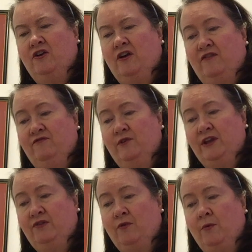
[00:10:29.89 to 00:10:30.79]
on a fully
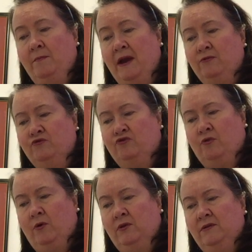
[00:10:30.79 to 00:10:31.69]
grown mountain
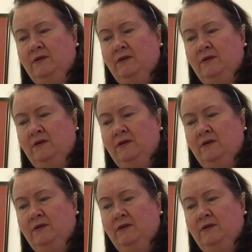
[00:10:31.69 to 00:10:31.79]
troll.